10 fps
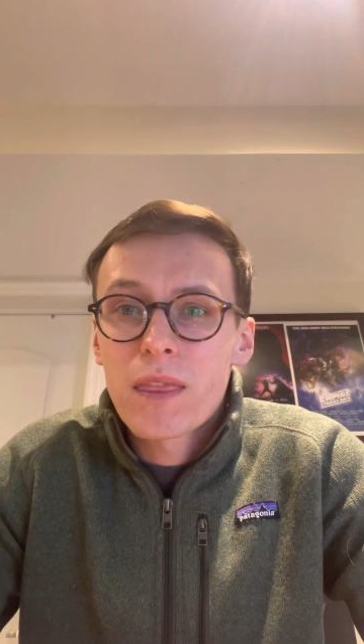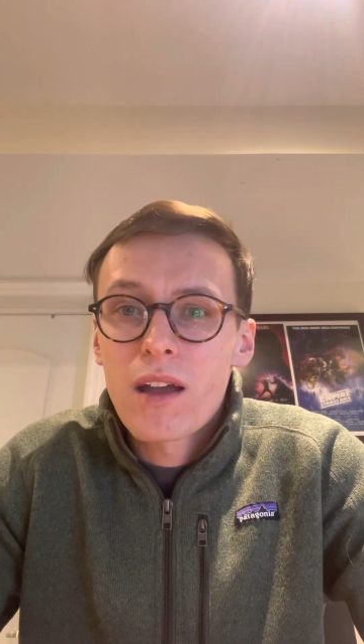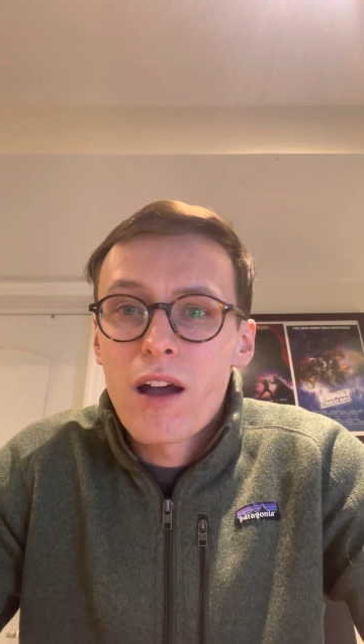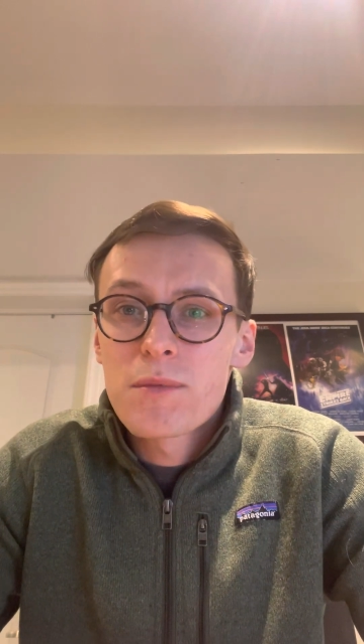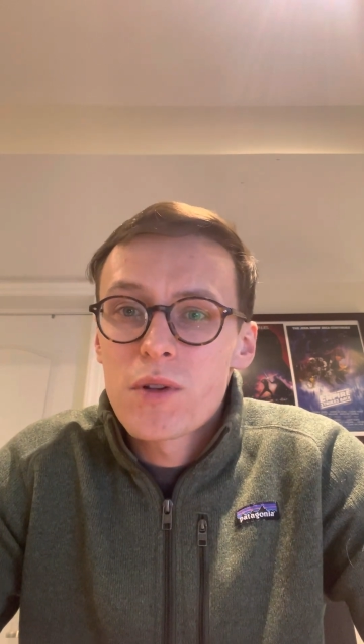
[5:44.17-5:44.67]

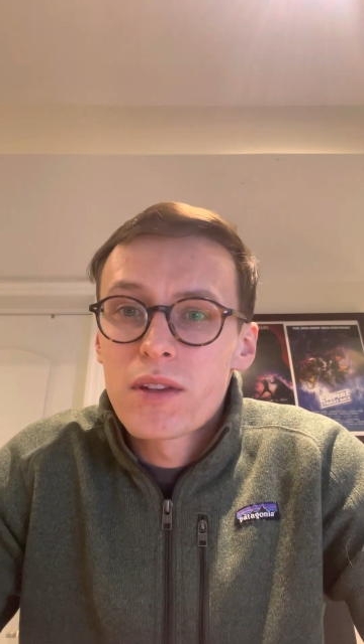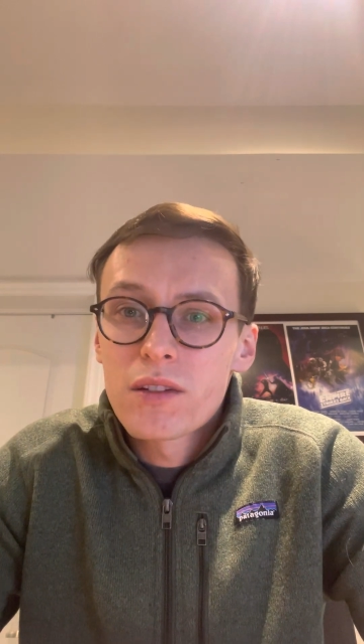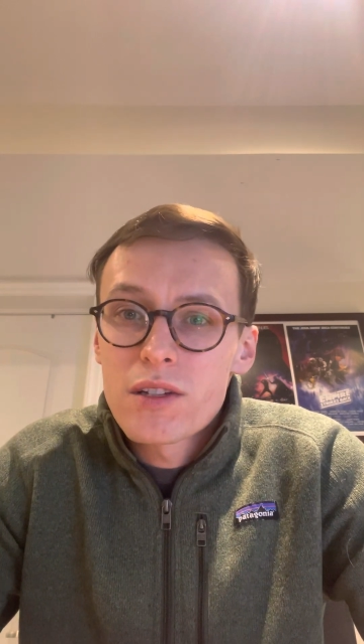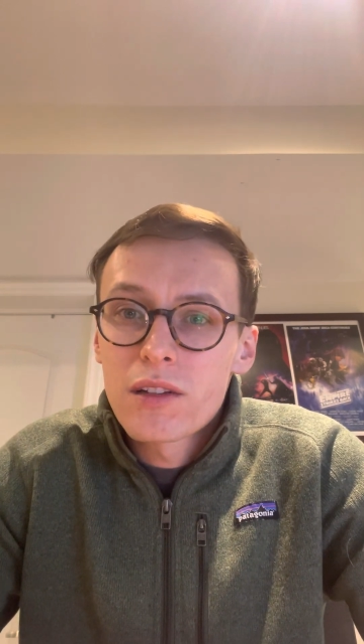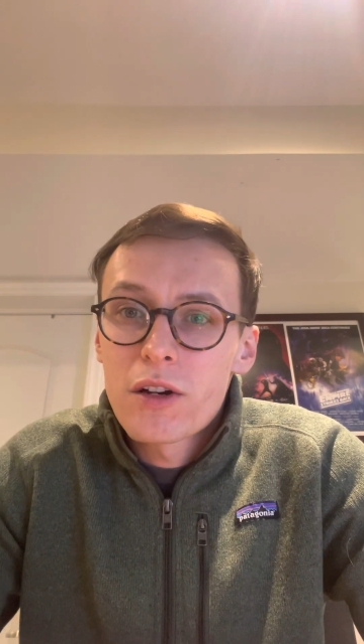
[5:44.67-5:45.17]
So I think
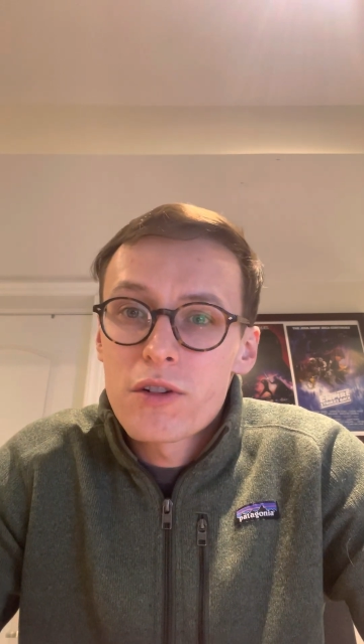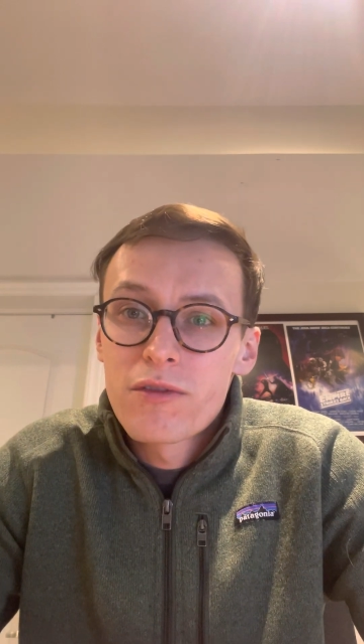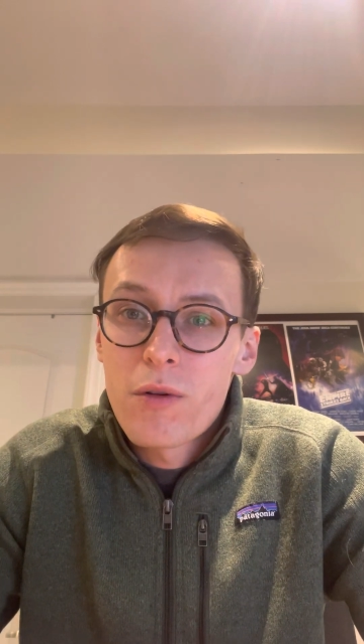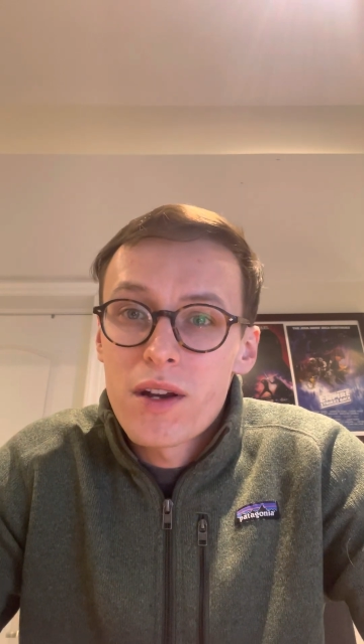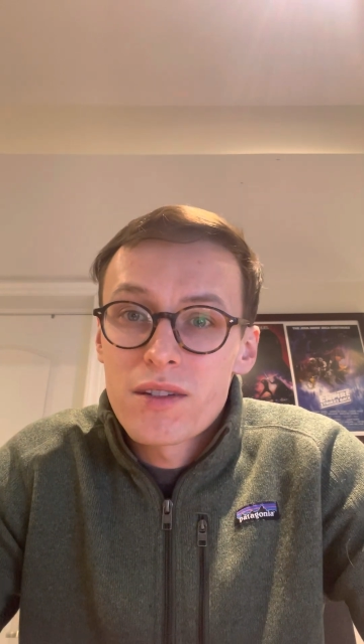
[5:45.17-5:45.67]
there's a larger
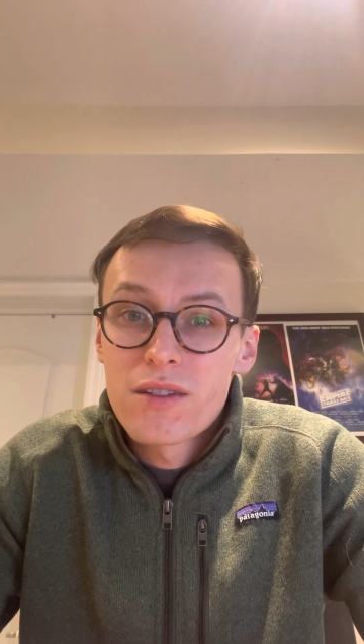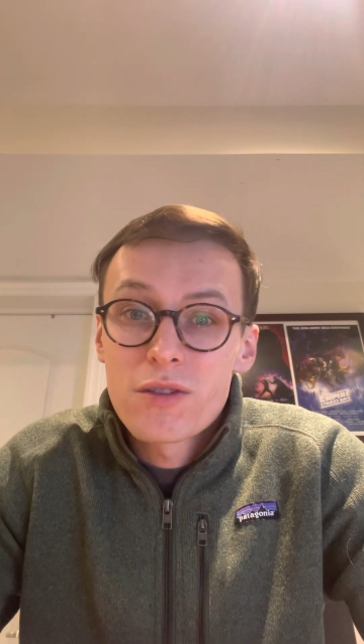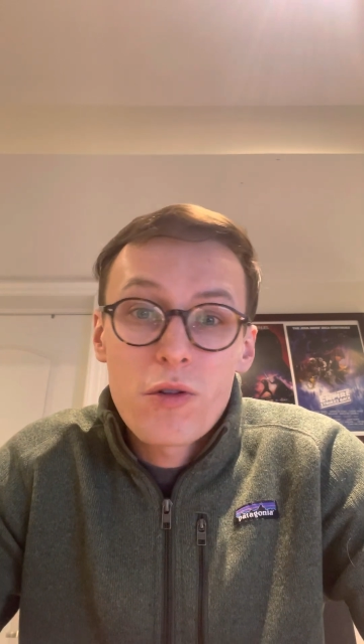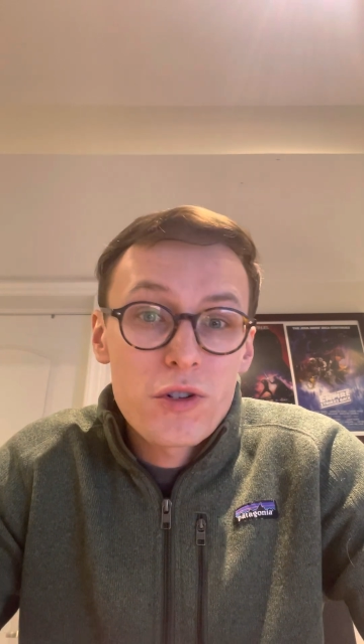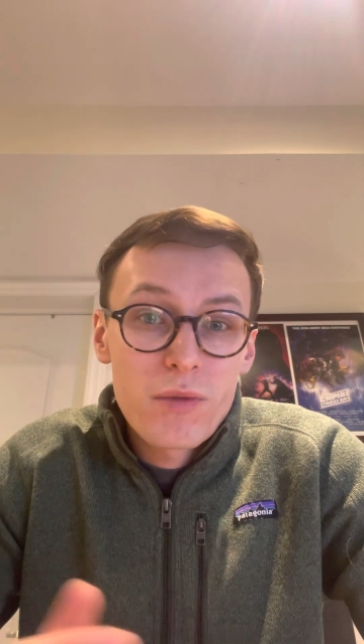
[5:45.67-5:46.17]
focus on
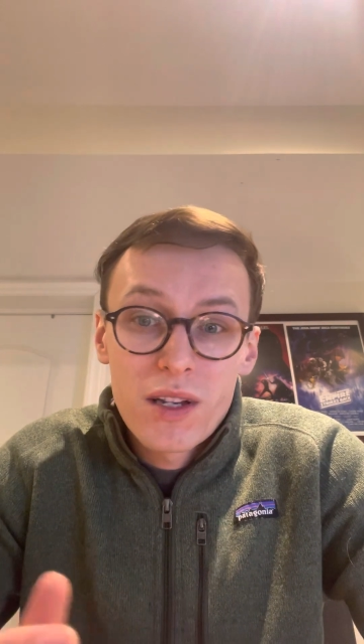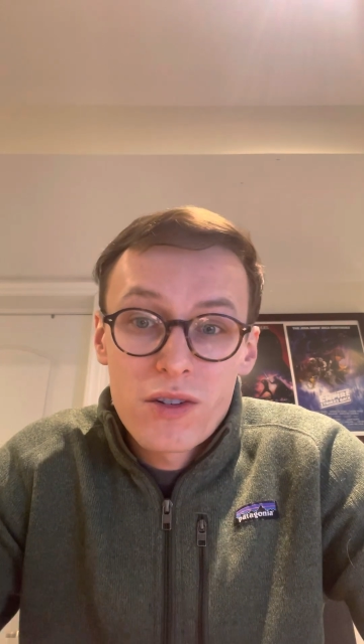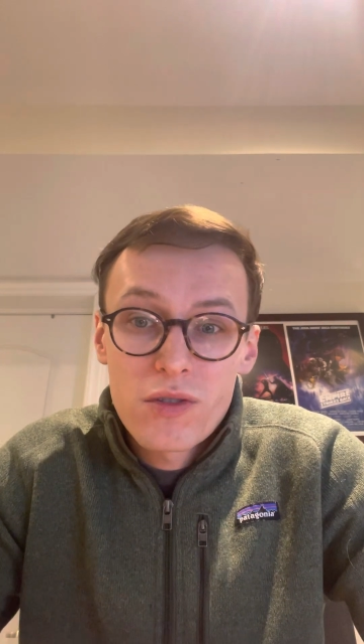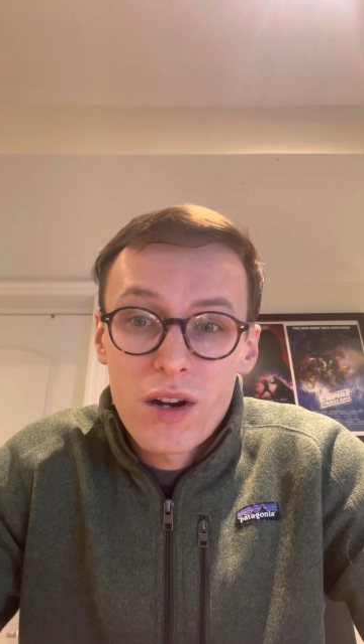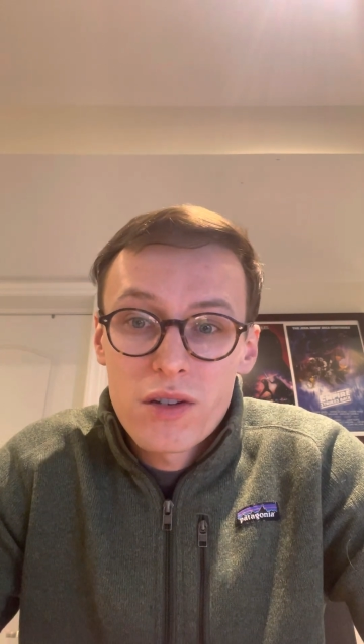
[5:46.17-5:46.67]
social
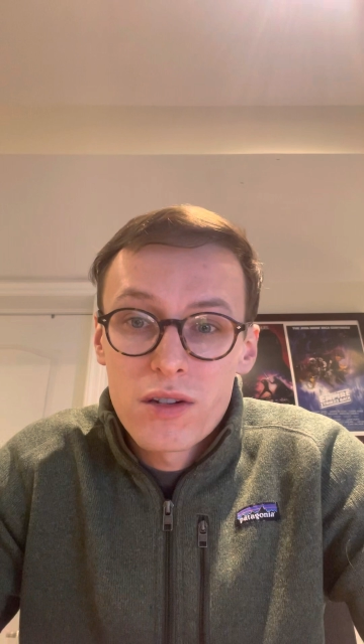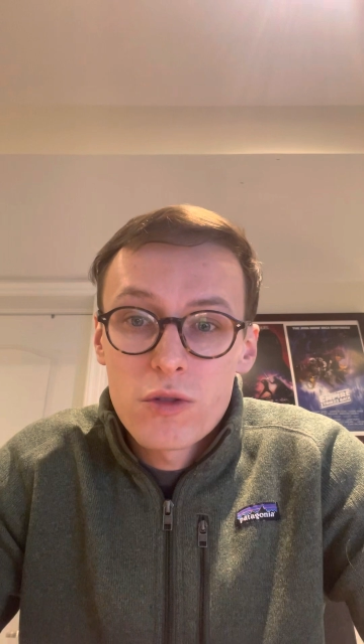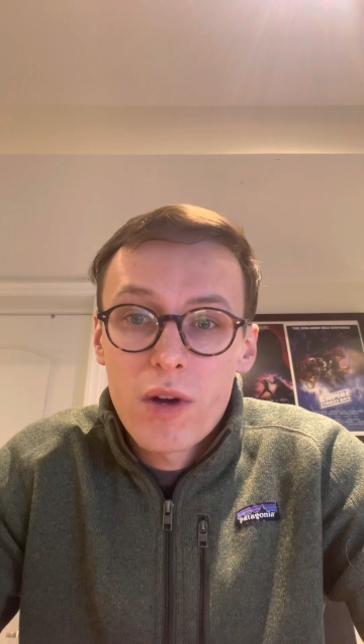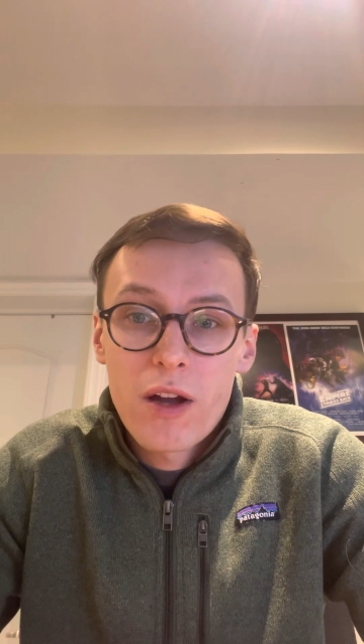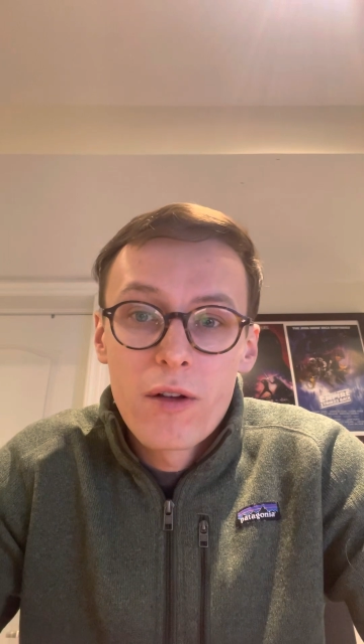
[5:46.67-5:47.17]
reconstruction as
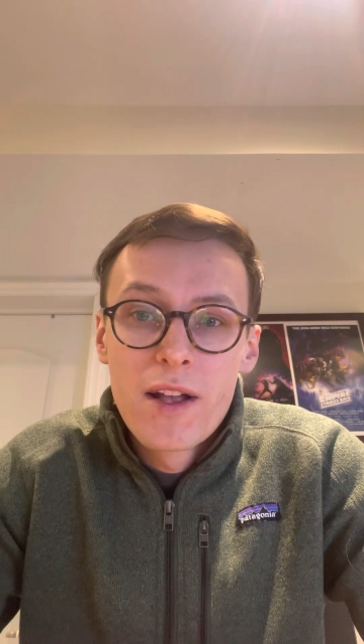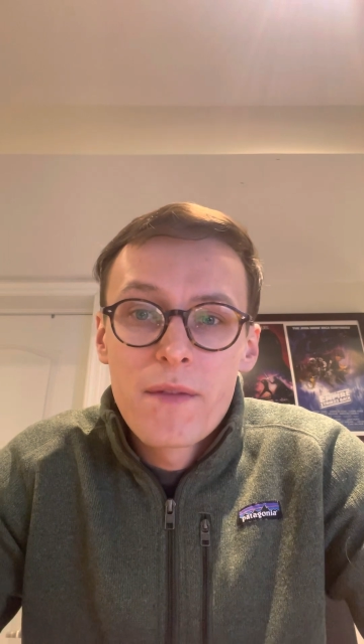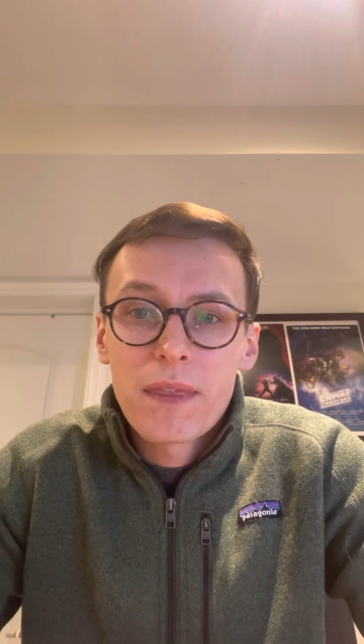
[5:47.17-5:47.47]
well,